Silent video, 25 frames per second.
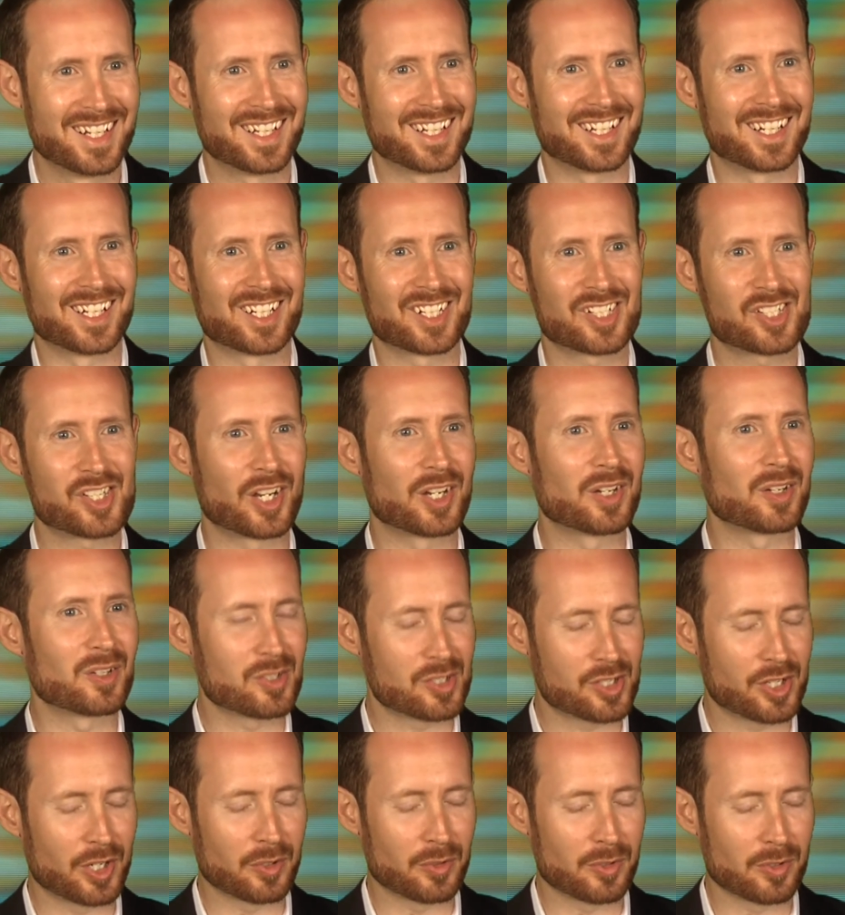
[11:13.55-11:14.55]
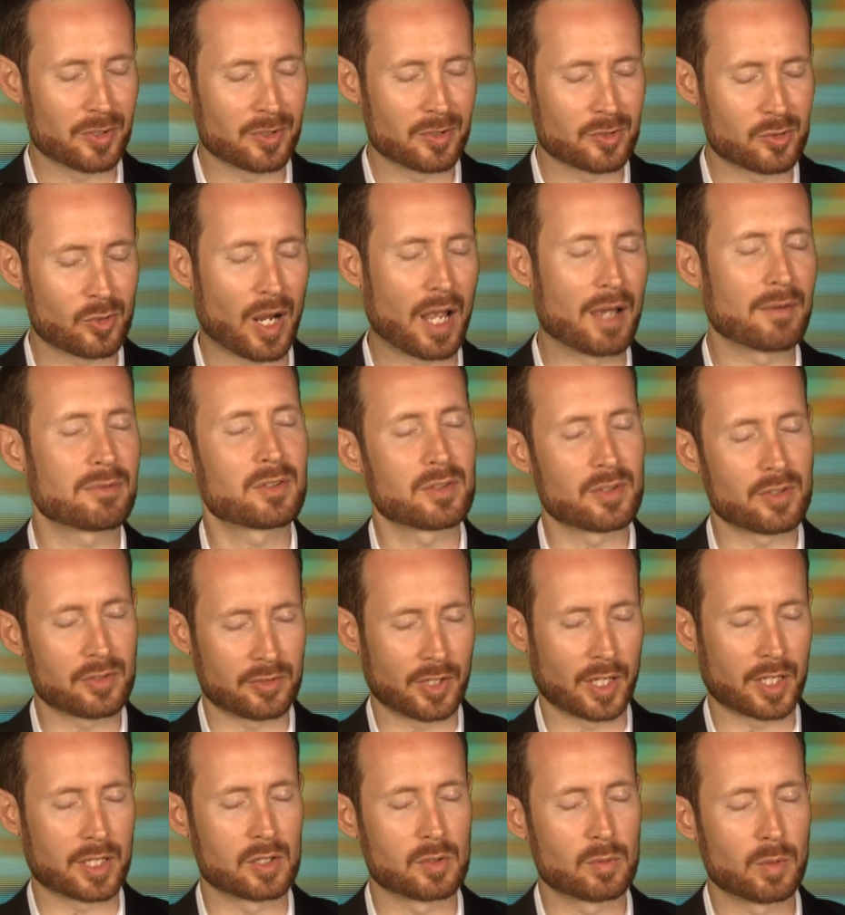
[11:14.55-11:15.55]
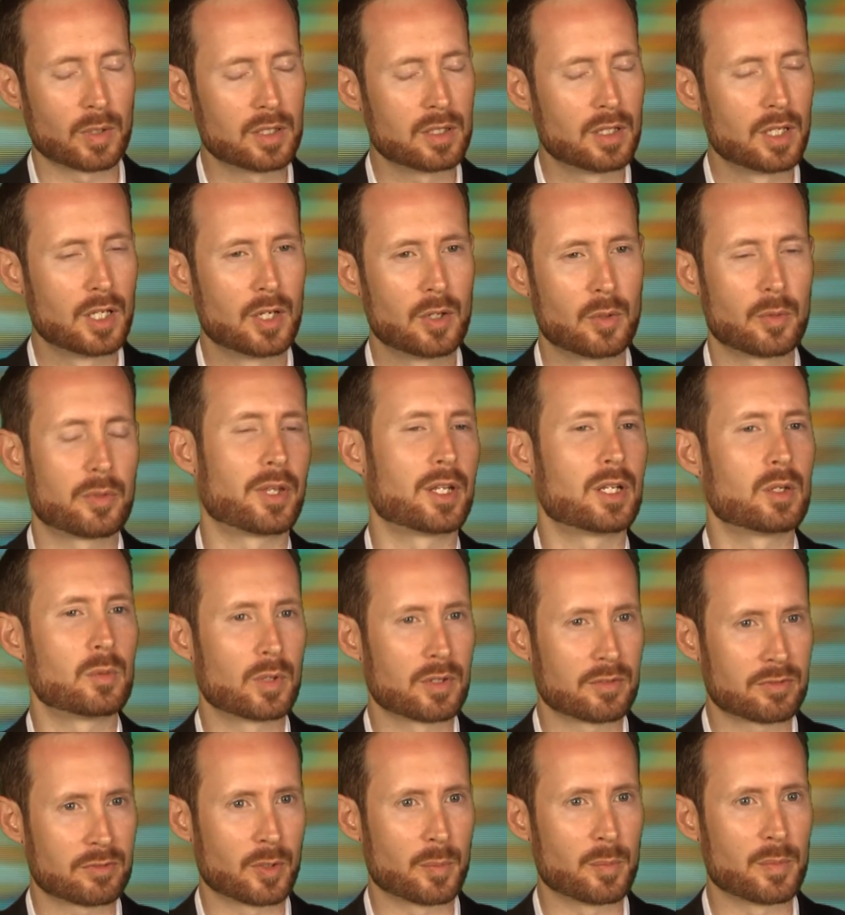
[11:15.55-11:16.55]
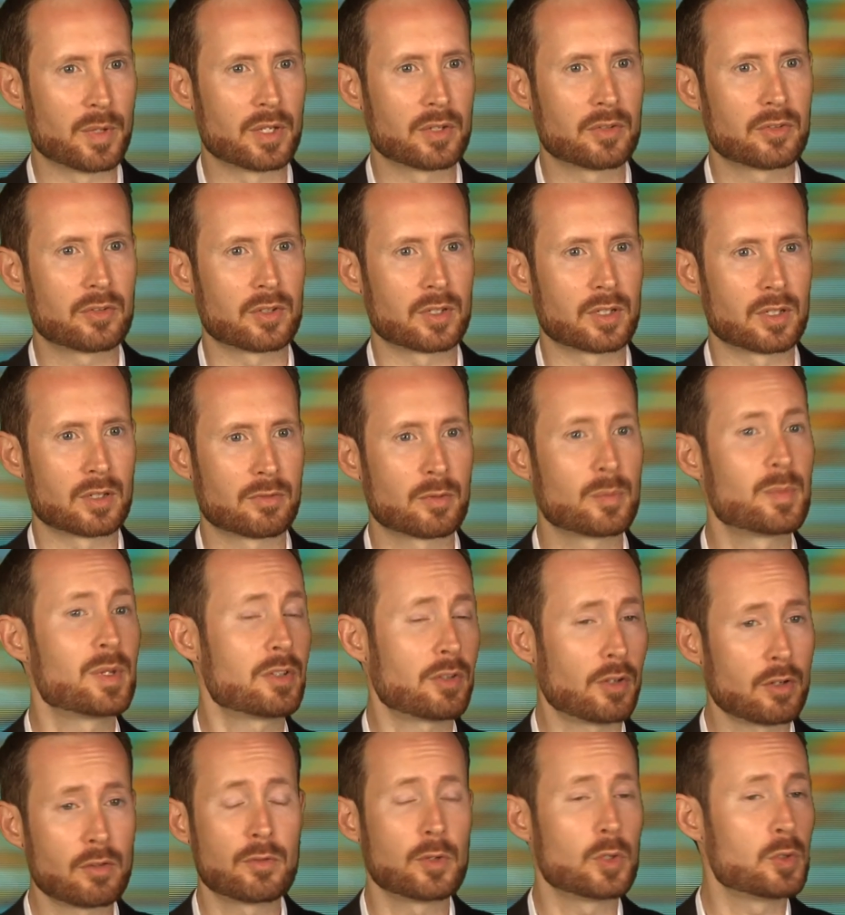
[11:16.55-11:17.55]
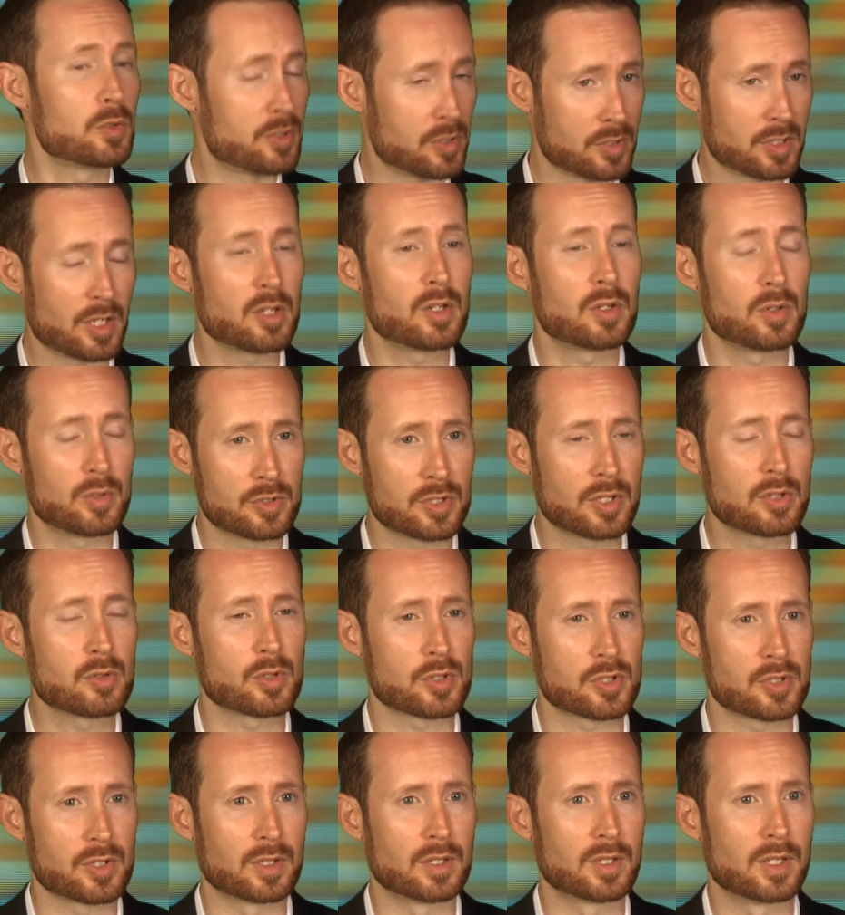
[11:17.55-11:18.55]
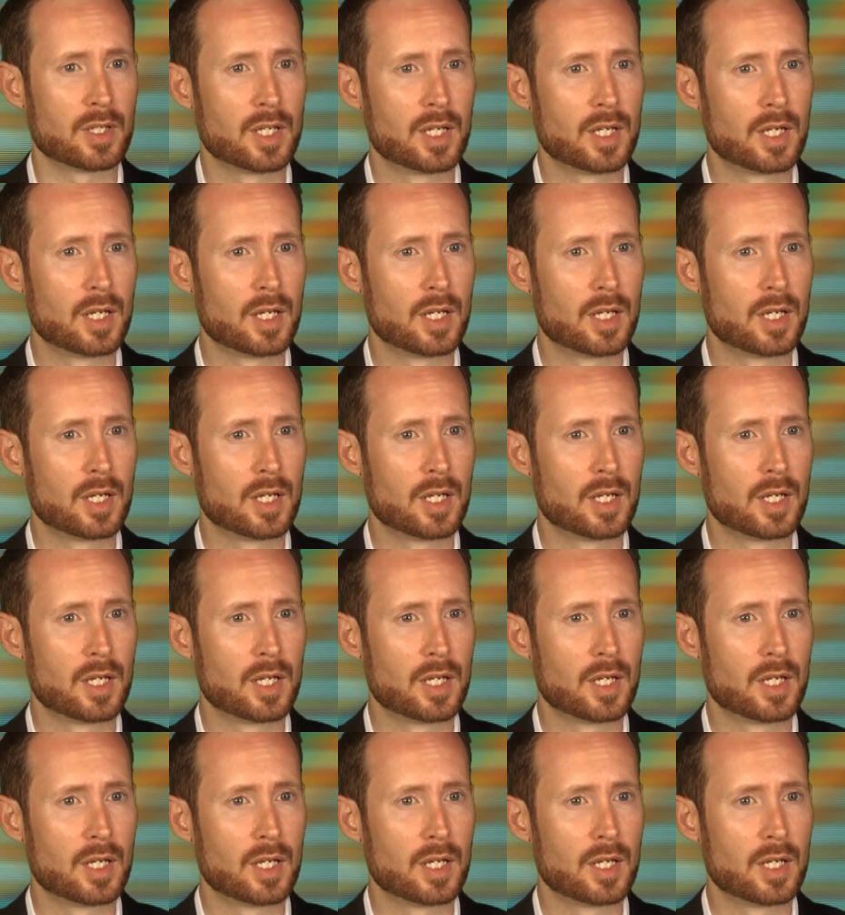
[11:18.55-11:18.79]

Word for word: uh, share, share the draft of the second one with anyone from this, uh, from this interview who's, in, who's interested.